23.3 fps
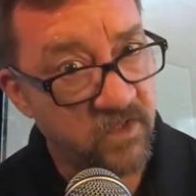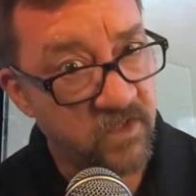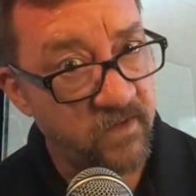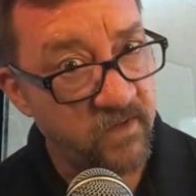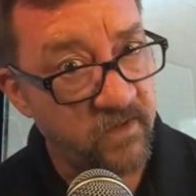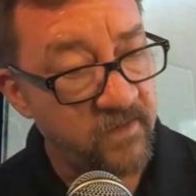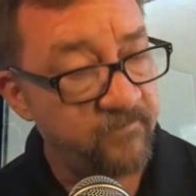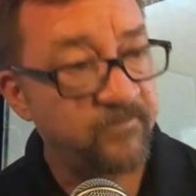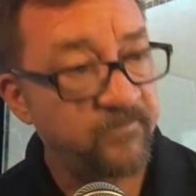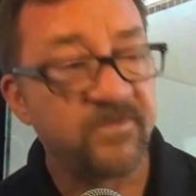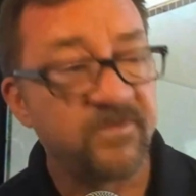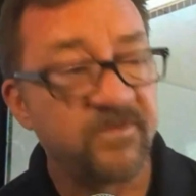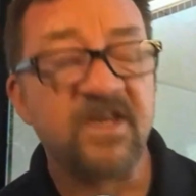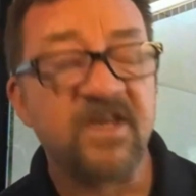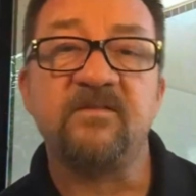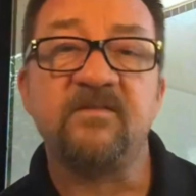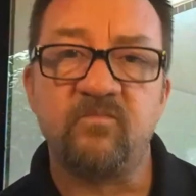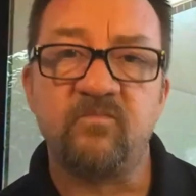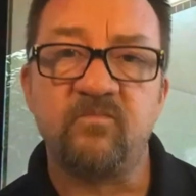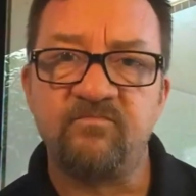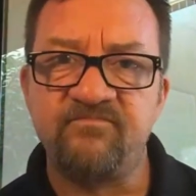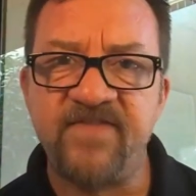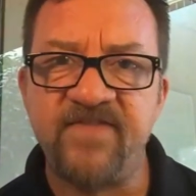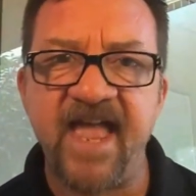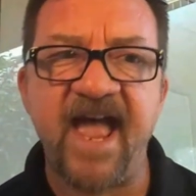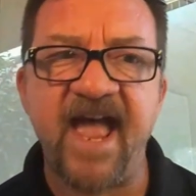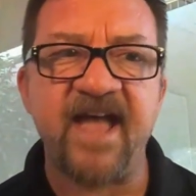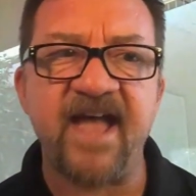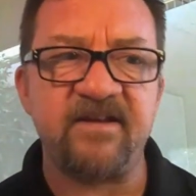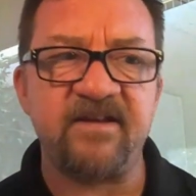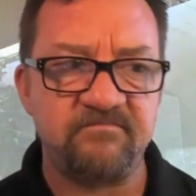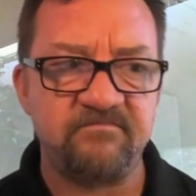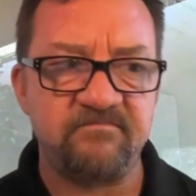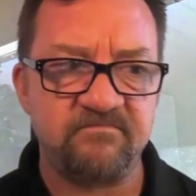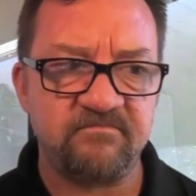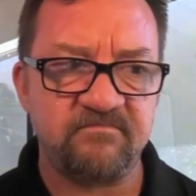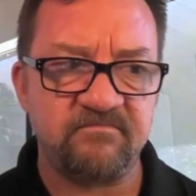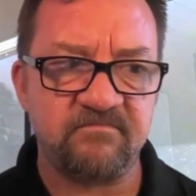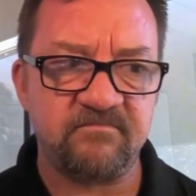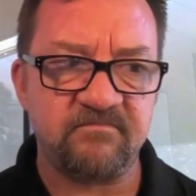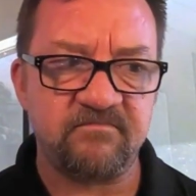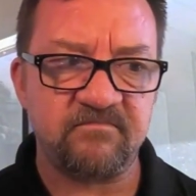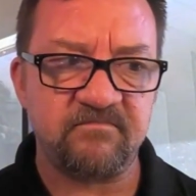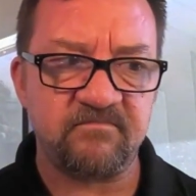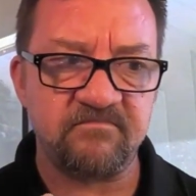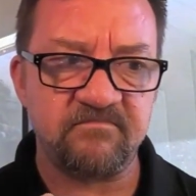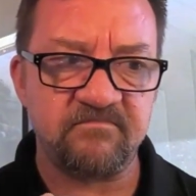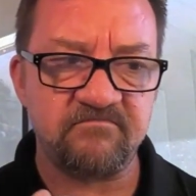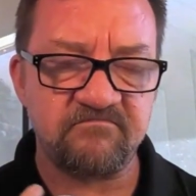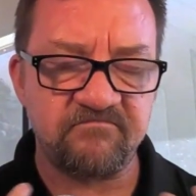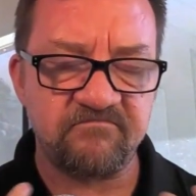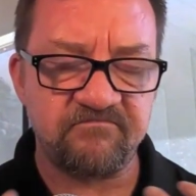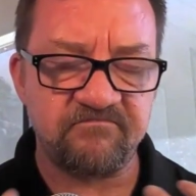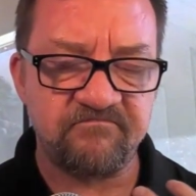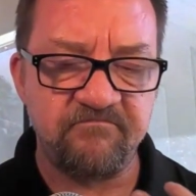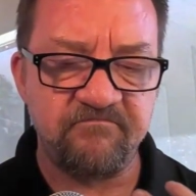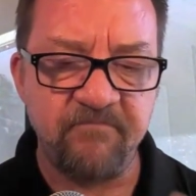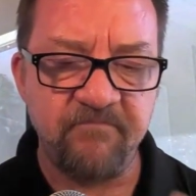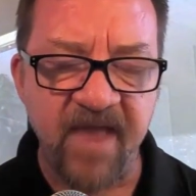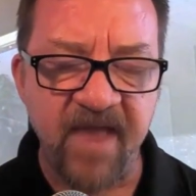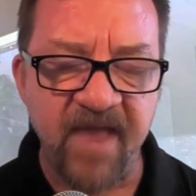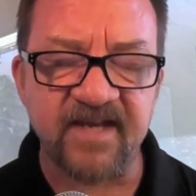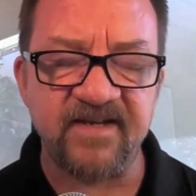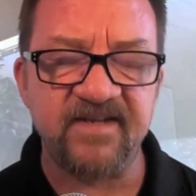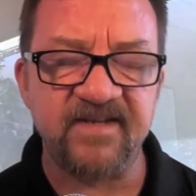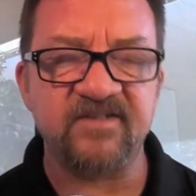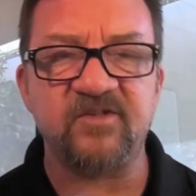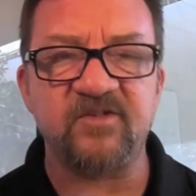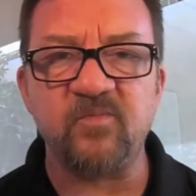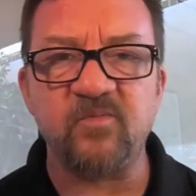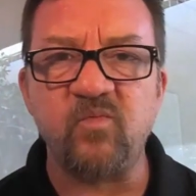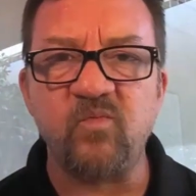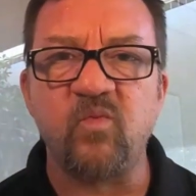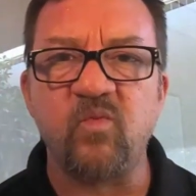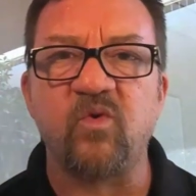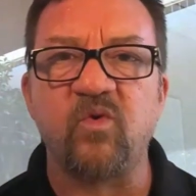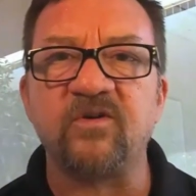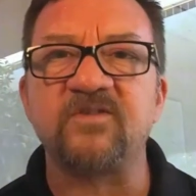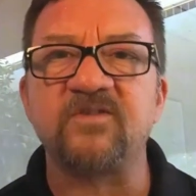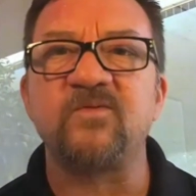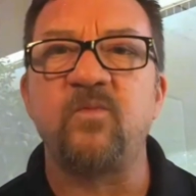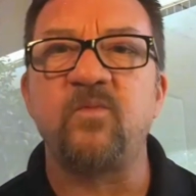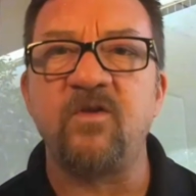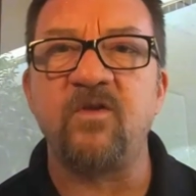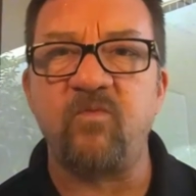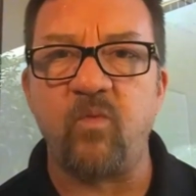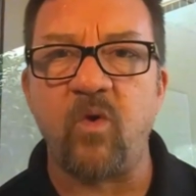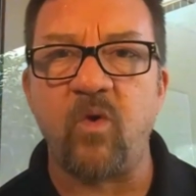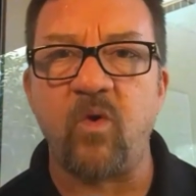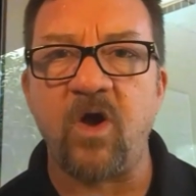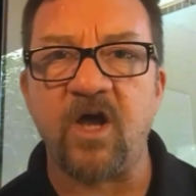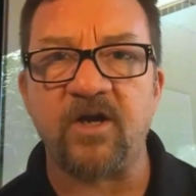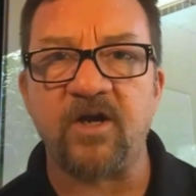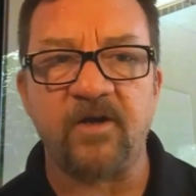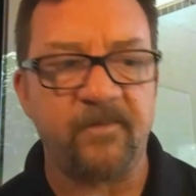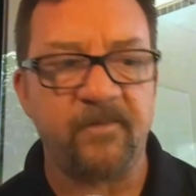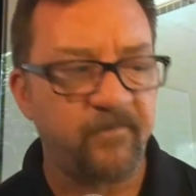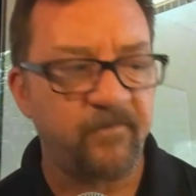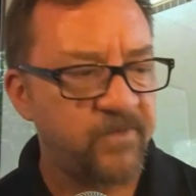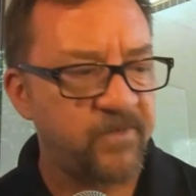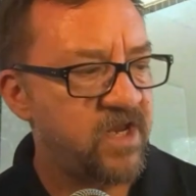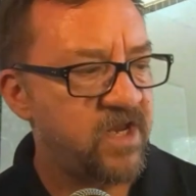All right. That mechanism works with water.